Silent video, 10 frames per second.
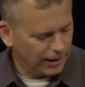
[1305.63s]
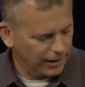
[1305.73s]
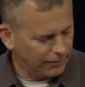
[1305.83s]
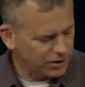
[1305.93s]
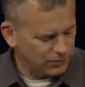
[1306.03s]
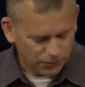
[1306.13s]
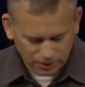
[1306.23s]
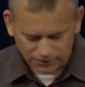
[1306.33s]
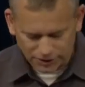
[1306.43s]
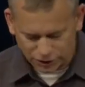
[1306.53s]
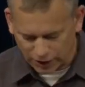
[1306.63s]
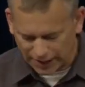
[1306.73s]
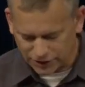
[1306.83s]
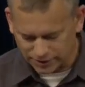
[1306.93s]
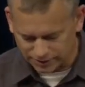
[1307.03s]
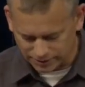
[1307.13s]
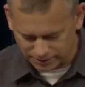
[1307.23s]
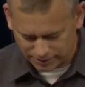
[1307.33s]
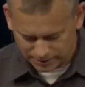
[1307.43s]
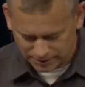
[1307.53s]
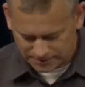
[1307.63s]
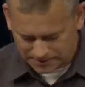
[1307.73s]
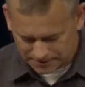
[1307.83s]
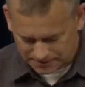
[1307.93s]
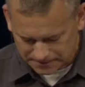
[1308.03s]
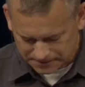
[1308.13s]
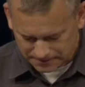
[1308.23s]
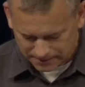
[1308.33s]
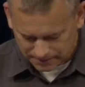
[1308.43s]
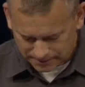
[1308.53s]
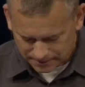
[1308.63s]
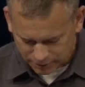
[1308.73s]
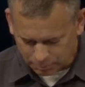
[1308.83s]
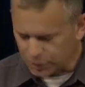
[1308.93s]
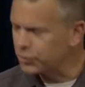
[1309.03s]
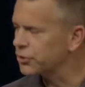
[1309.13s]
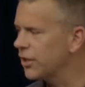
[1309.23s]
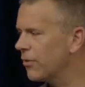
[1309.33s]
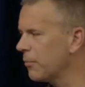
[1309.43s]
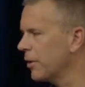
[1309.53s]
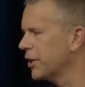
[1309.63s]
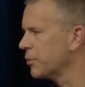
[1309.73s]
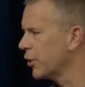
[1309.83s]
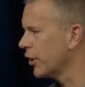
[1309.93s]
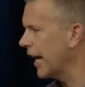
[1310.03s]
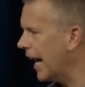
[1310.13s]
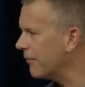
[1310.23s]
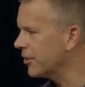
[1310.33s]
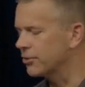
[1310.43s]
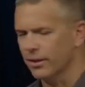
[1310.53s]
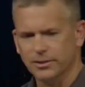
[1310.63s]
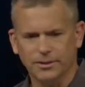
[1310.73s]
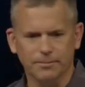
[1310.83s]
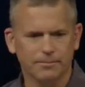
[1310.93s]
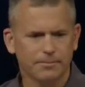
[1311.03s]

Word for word: Life is full of distractions. So put yourself in a place where you're going to have to trust him.